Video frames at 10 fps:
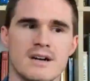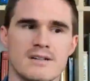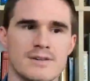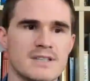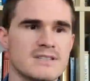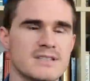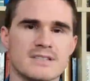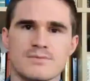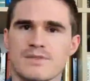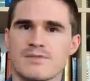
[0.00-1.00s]
For
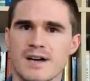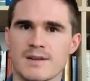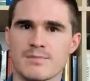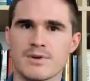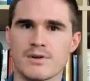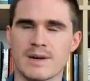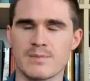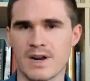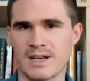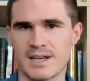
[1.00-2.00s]
instance, we've got a program
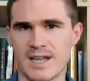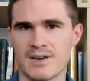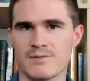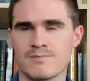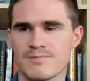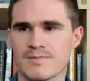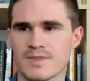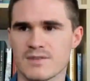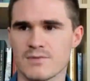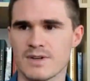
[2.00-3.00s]
right now
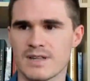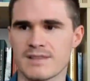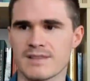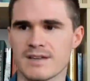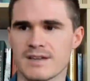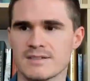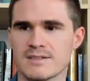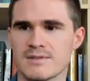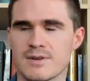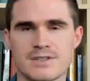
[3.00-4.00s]
with,
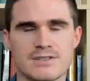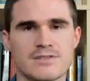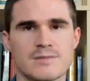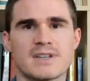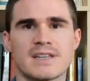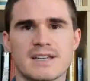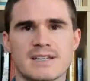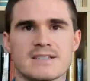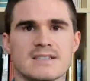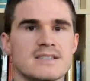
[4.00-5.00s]
we're
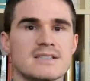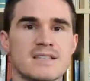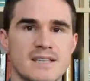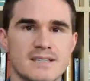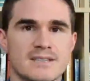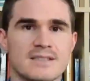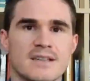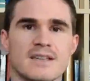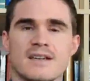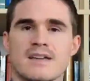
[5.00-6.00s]
distributing seeds
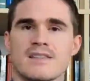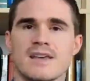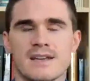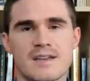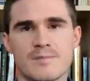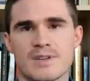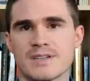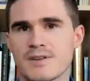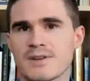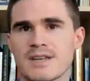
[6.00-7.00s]
that a company
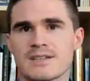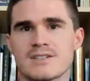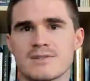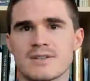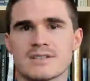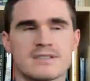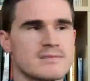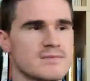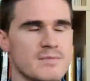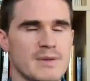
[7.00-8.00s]
donated to
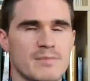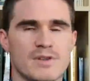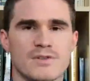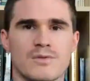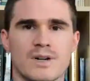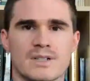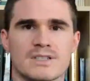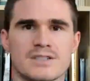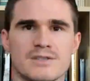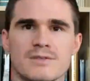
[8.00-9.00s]
us to people who want
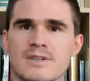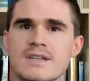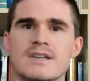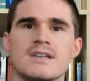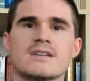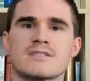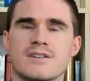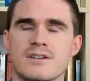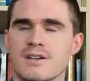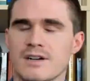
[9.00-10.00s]
to
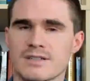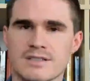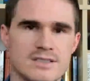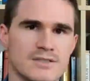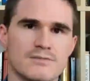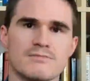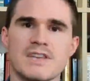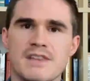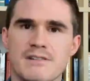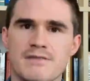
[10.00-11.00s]
start gardens to
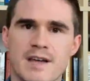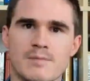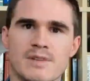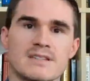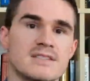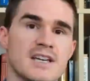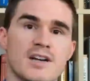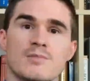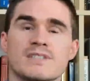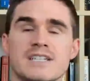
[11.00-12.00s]
feed their families, to
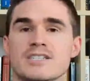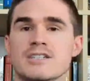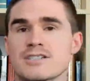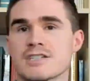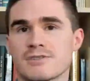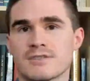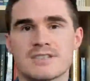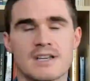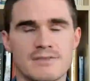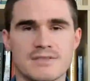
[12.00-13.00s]
help teach their children
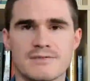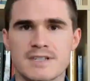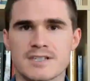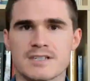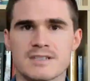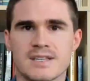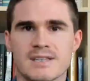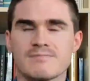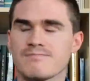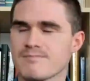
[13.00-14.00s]

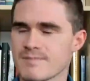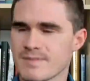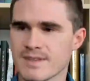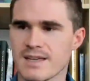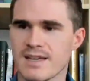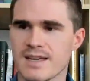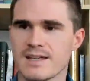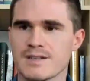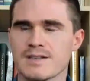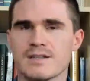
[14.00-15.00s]
self-sufficiency.
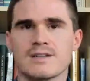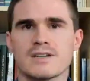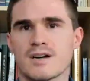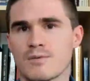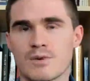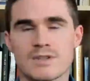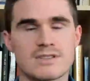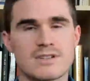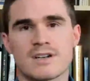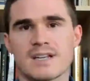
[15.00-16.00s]
And a word
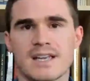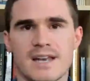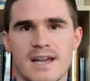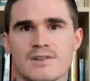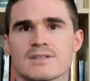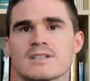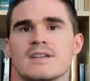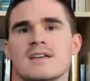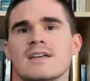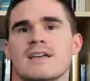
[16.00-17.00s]
started to get out.
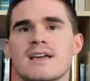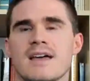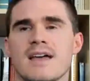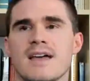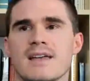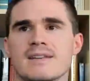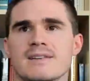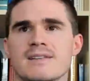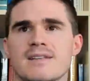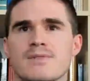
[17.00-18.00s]

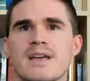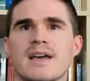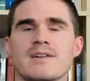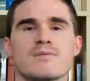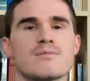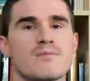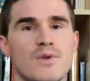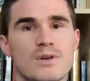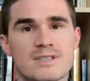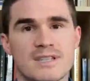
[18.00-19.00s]
And then we had
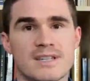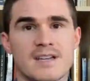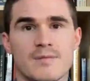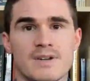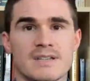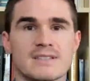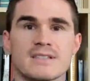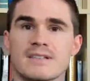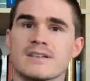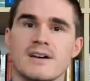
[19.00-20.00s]
more seed
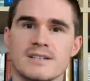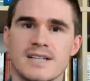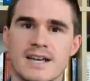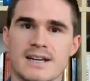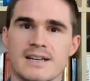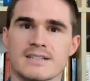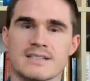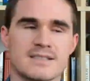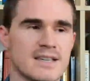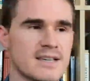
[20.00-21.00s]
companies contacting us
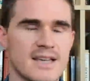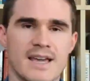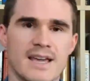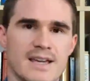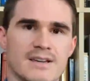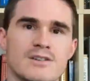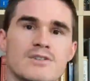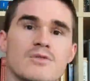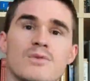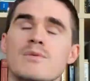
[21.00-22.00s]
and say, hey,
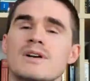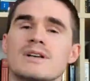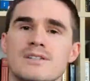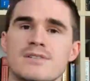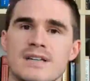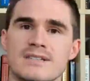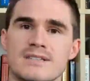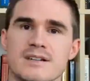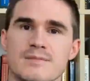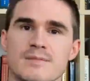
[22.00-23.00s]
we want to donate
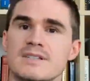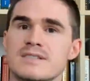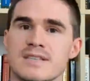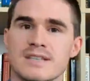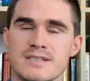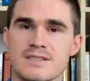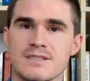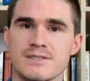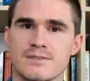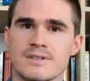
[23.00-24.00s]
some seeds
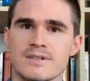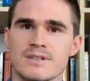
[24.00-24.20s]
too.